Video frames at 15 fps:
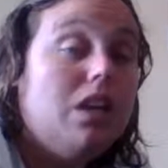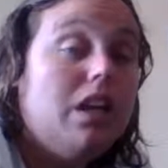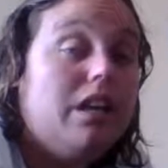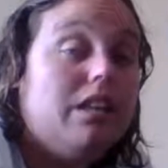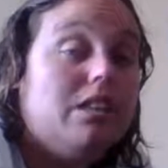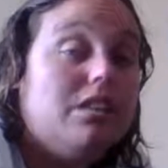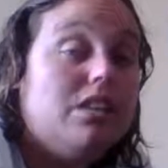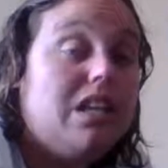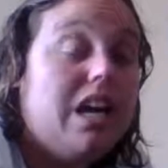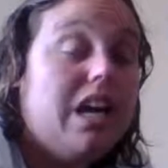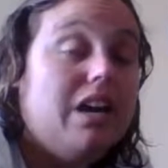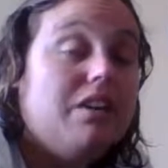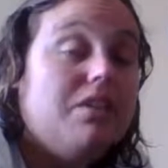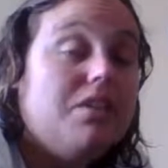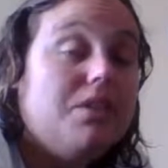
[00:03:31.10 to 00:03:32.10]
and
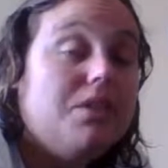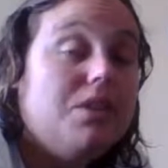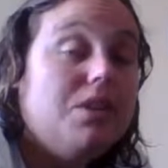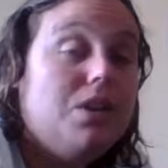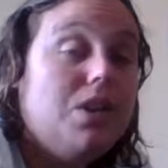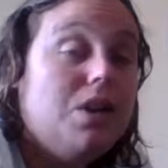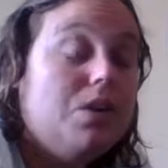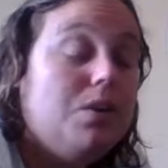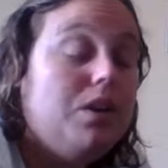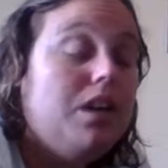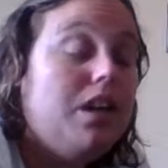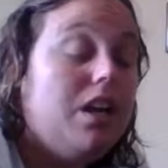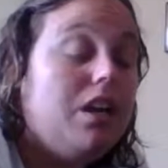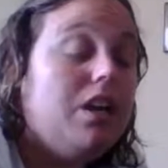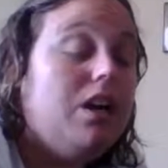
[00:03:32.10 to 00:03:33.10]
stuff.
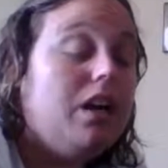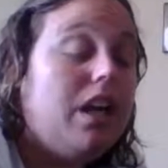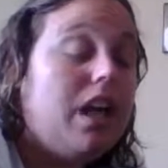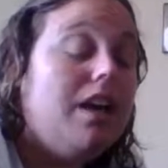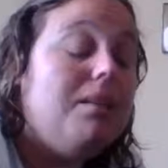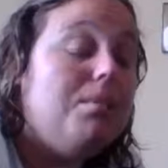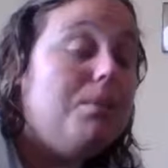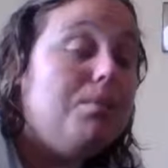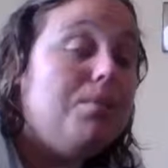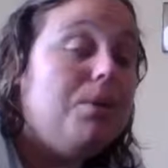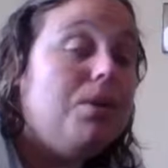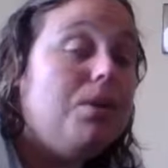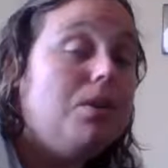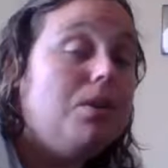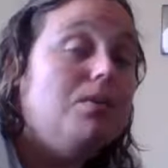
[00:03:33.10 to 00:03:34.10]
We are
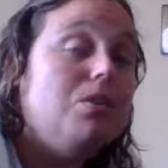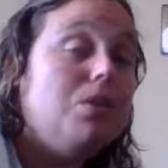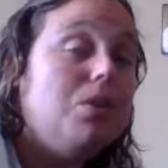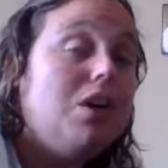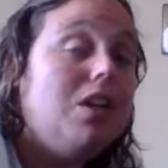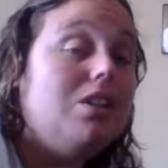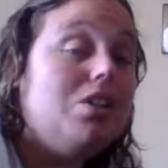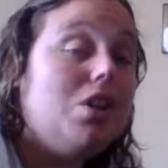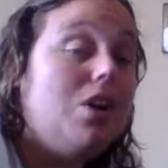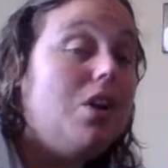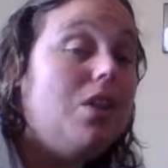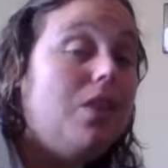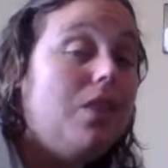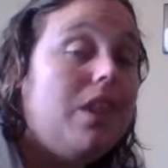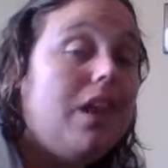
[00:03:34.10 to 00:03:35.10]
capable of doing
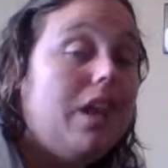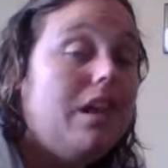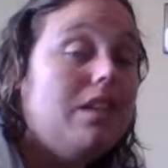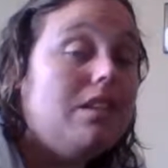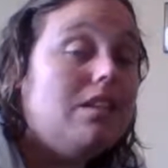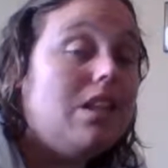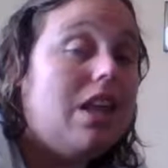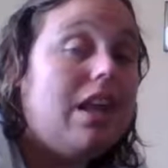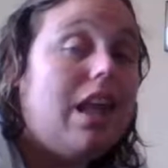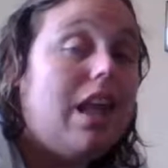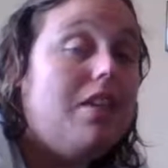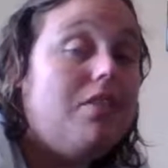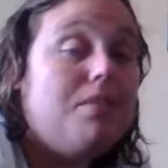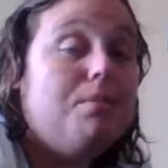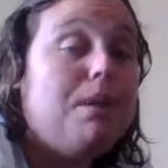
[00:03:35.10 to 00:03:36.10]
certain things like
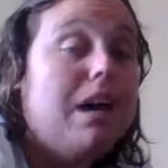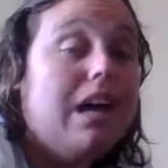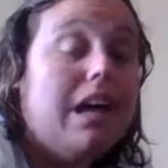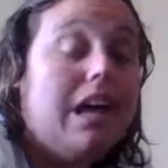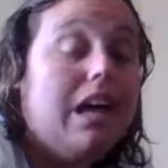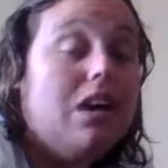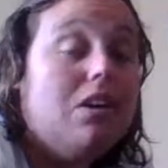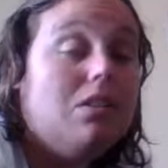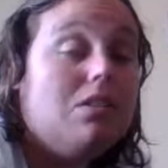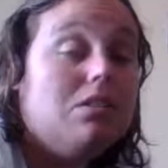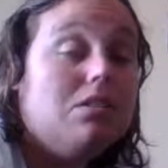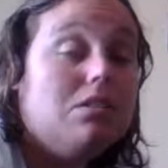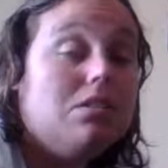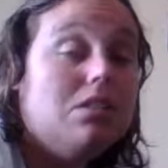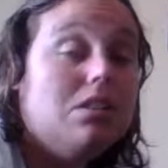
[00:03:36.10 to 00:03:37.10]
everybody
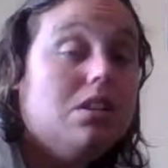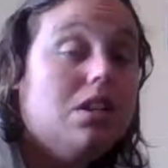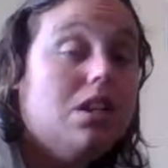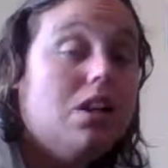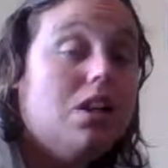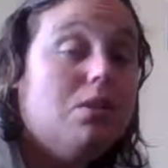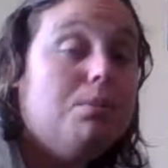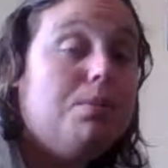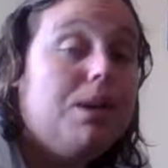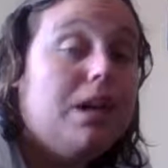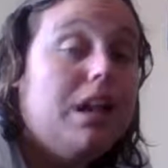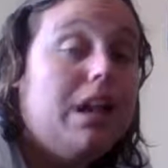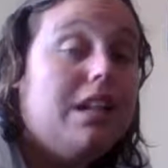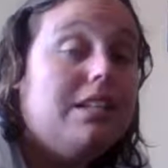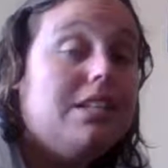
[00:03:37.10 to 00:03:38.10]
else,
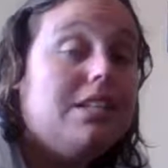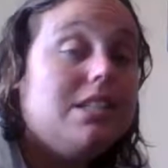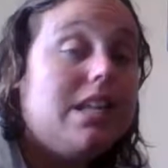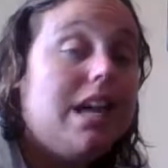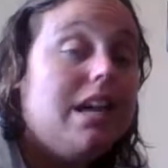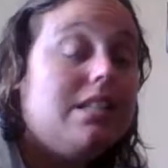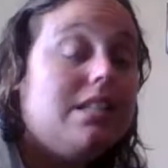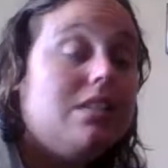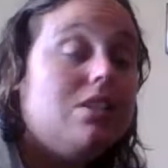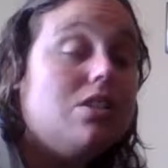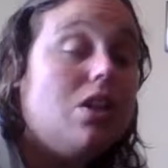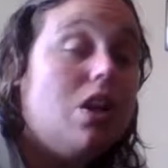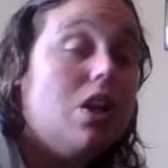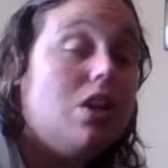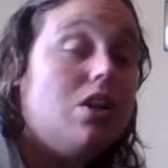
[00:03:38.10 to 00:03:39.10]
but it just takes us
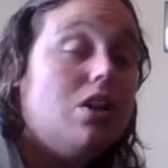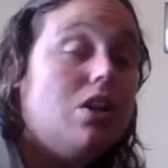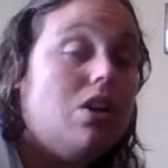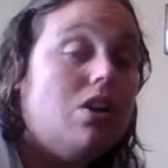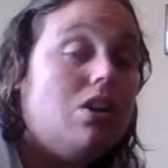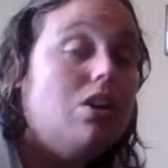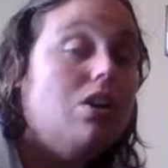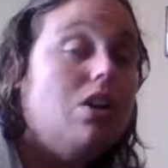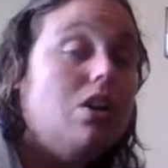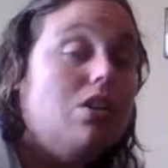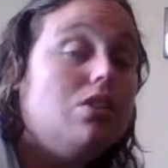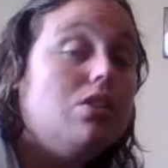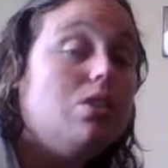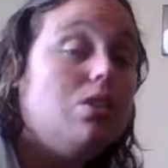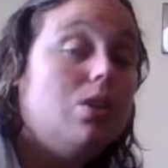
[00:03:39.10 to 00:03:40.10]
longer
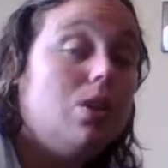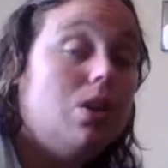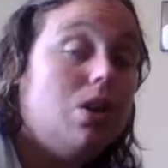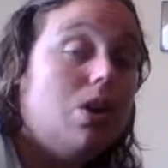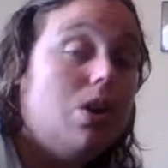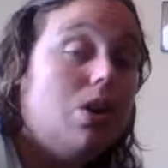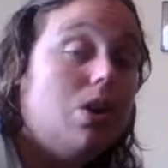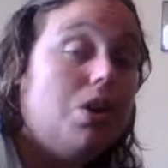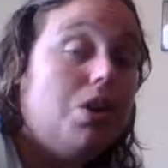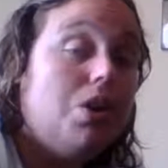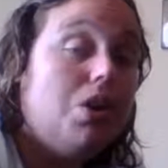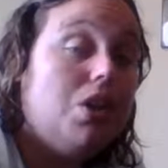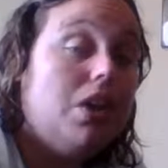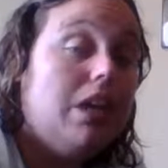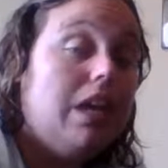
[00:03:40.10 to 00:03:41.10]
to
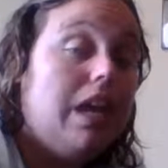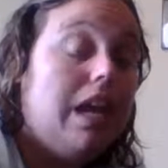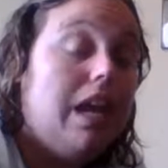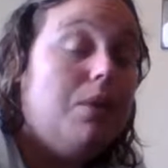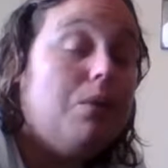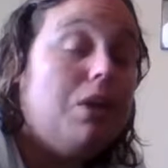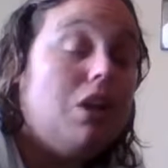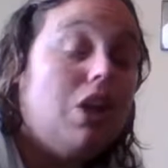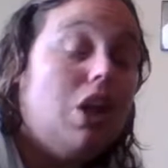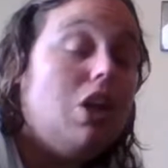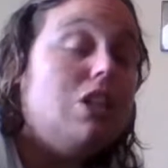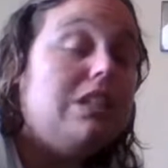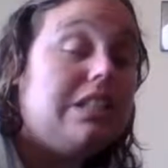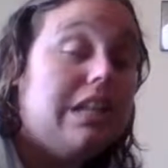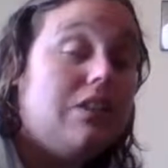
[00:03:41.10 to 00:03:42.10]
learn, and we
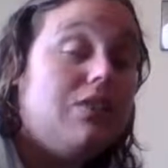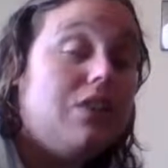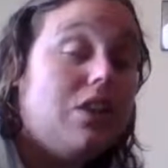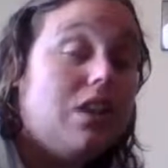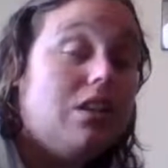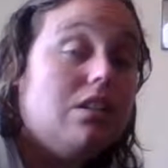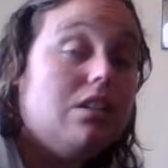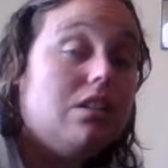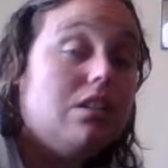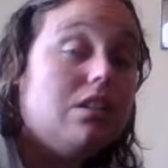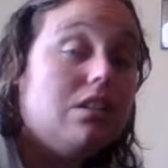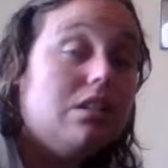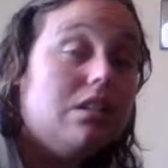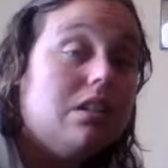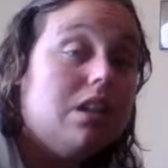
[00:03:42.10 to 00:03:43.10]
learn
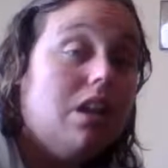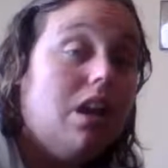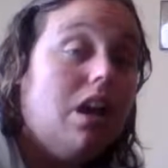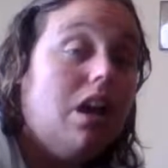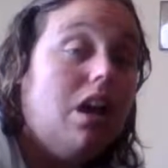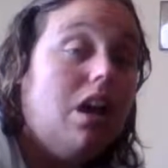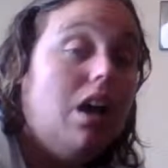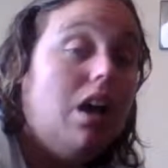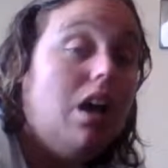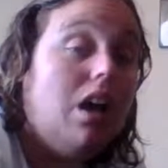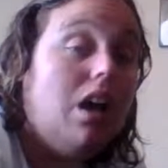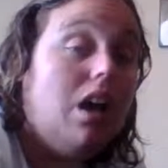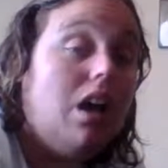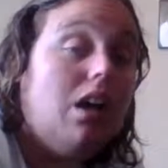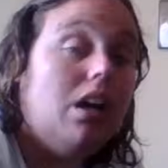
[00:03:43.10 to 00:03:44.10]
different.
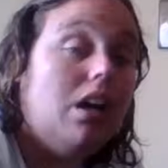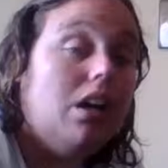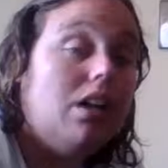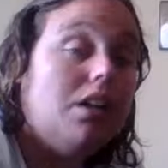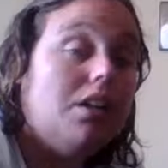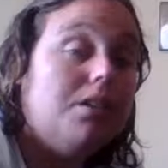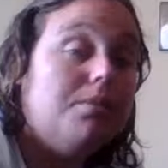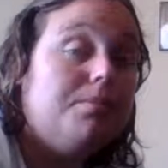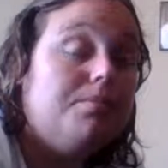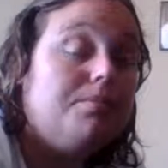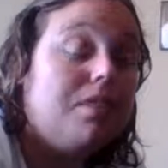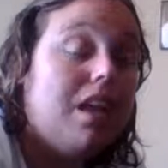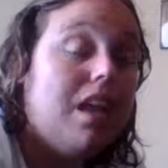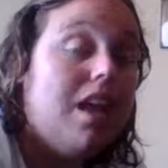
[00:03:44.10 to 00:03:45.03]
I